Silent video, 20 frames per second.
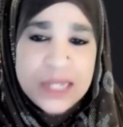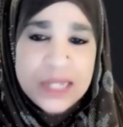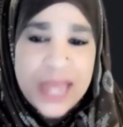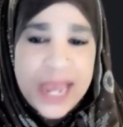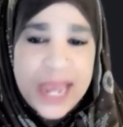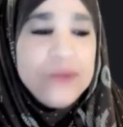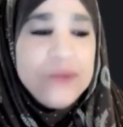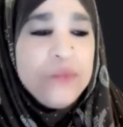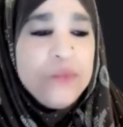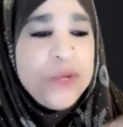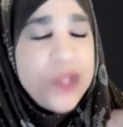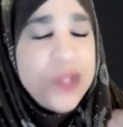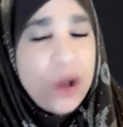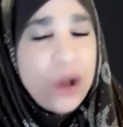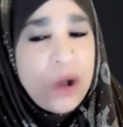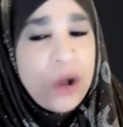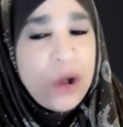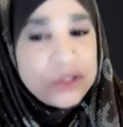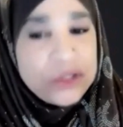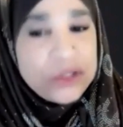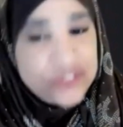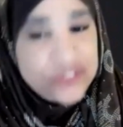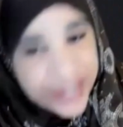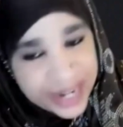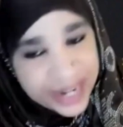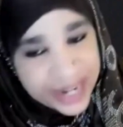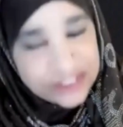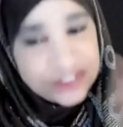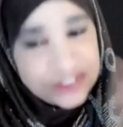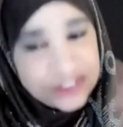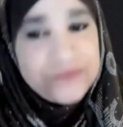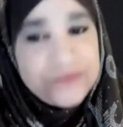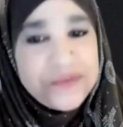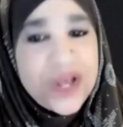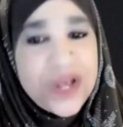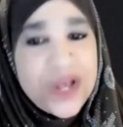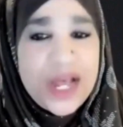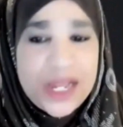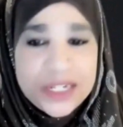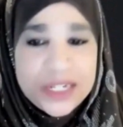And we all
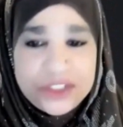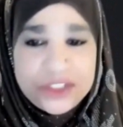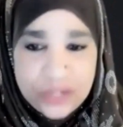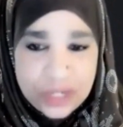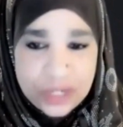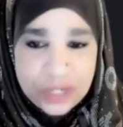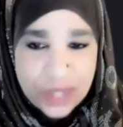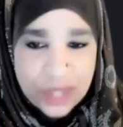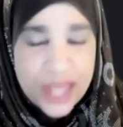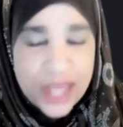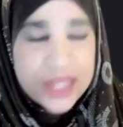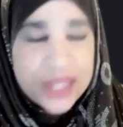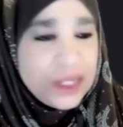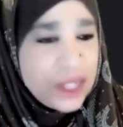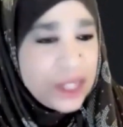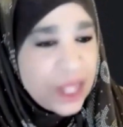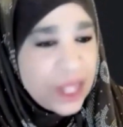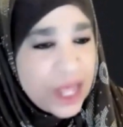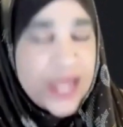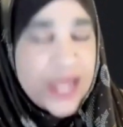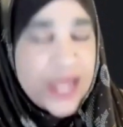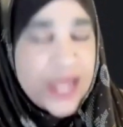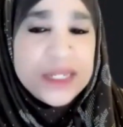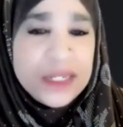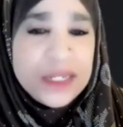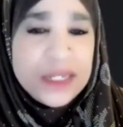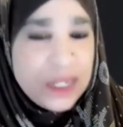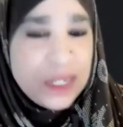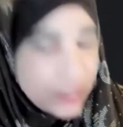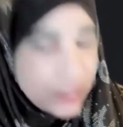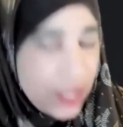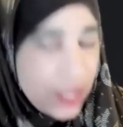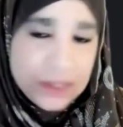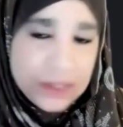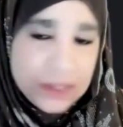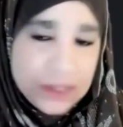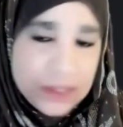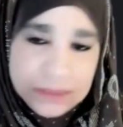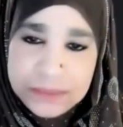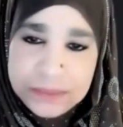testify to La ilaha
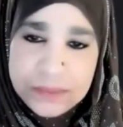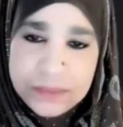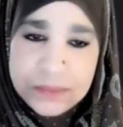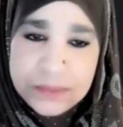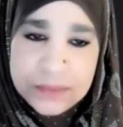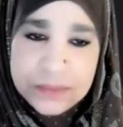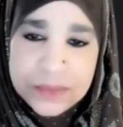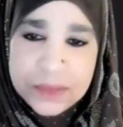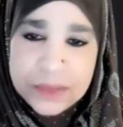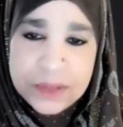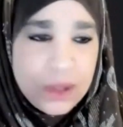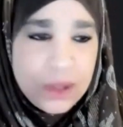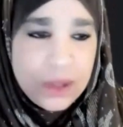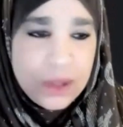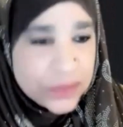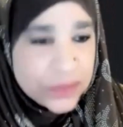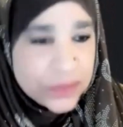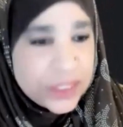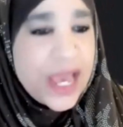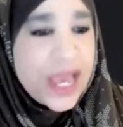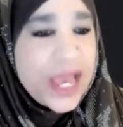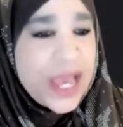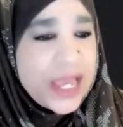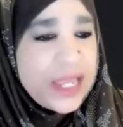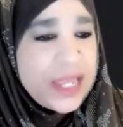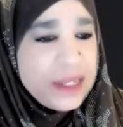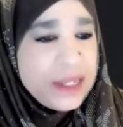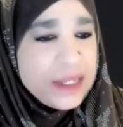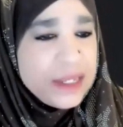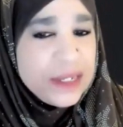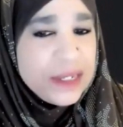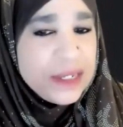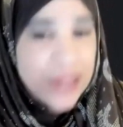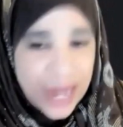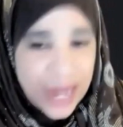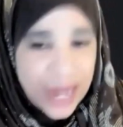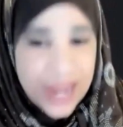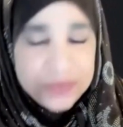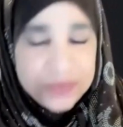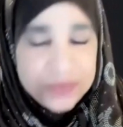illallah. Okay?
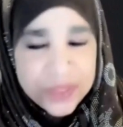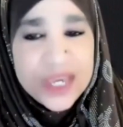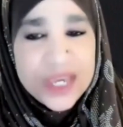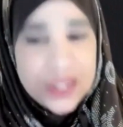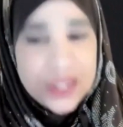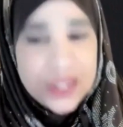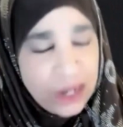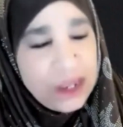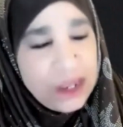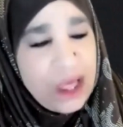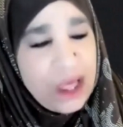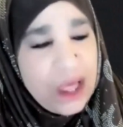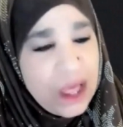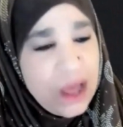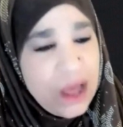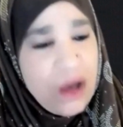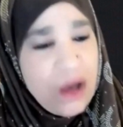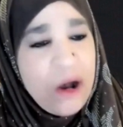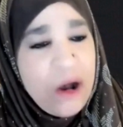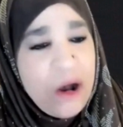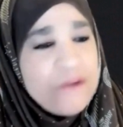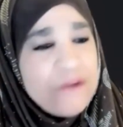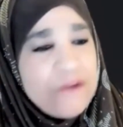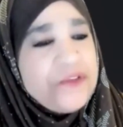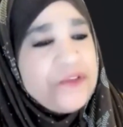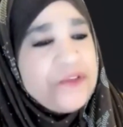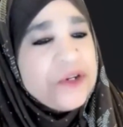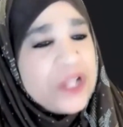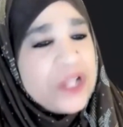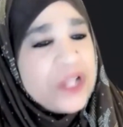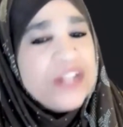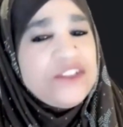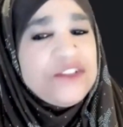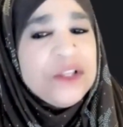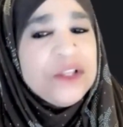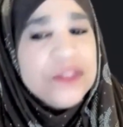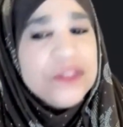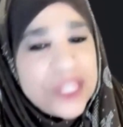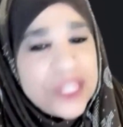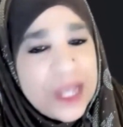And then Allah offered
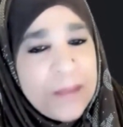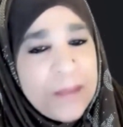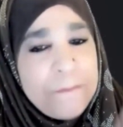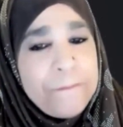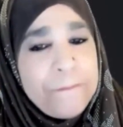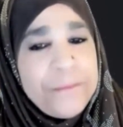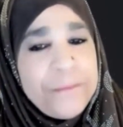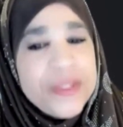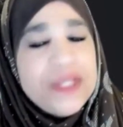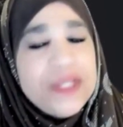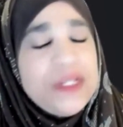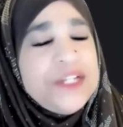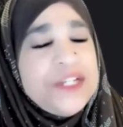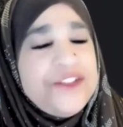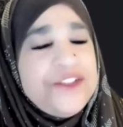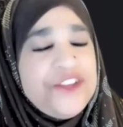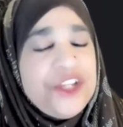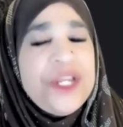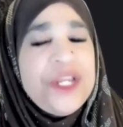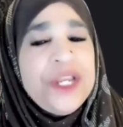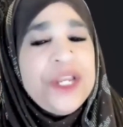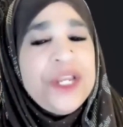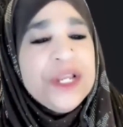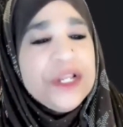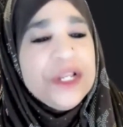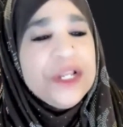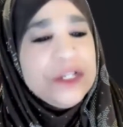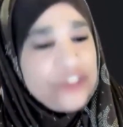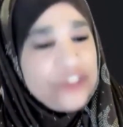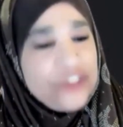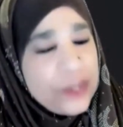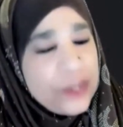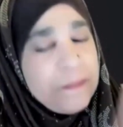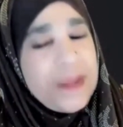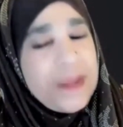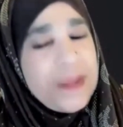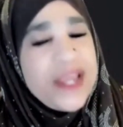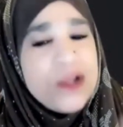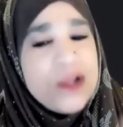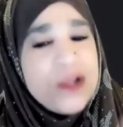us the ability to
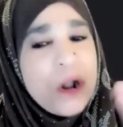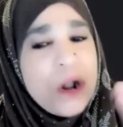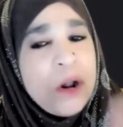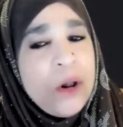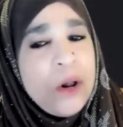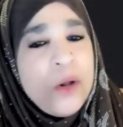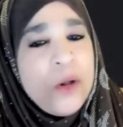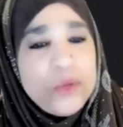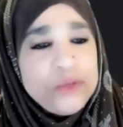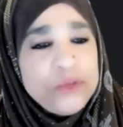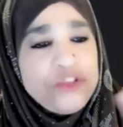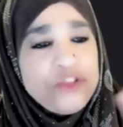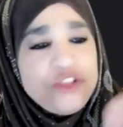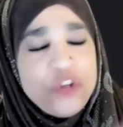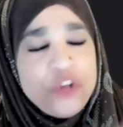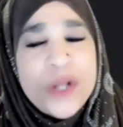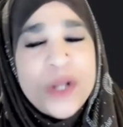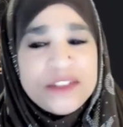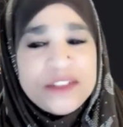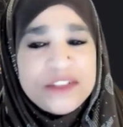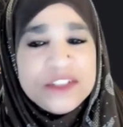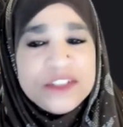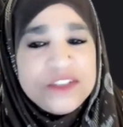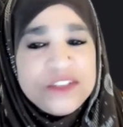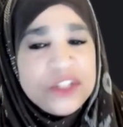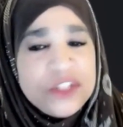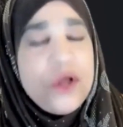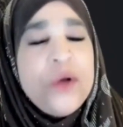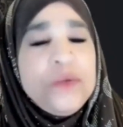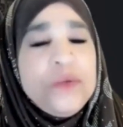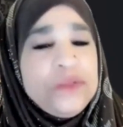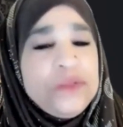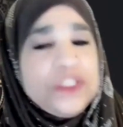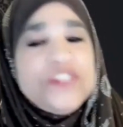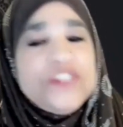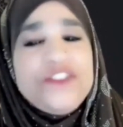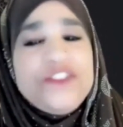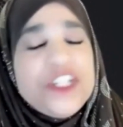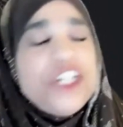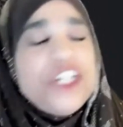make our own choices and own
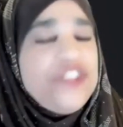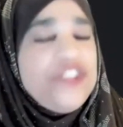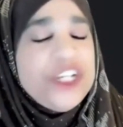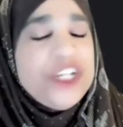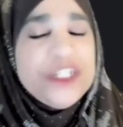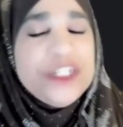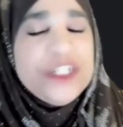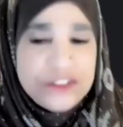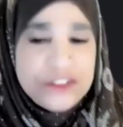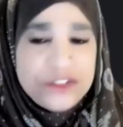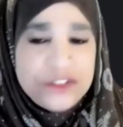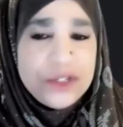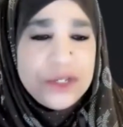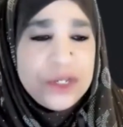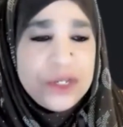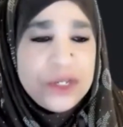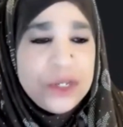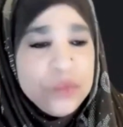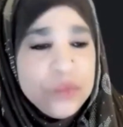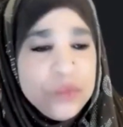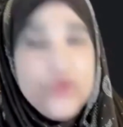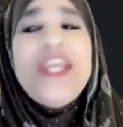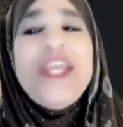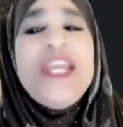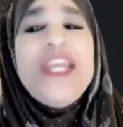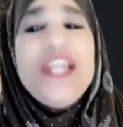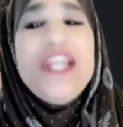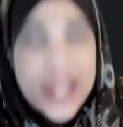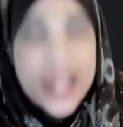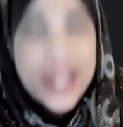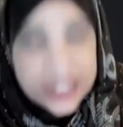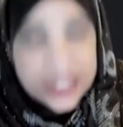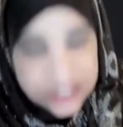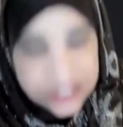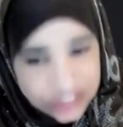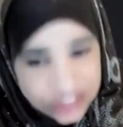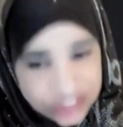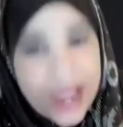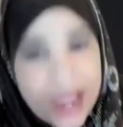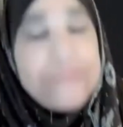decisions. We
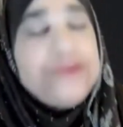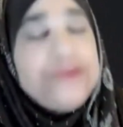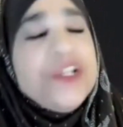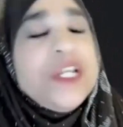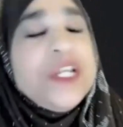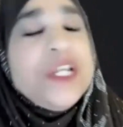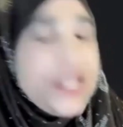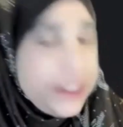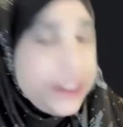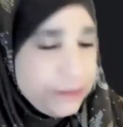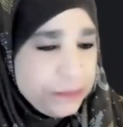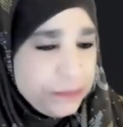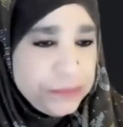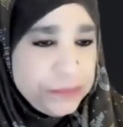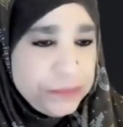accepted it.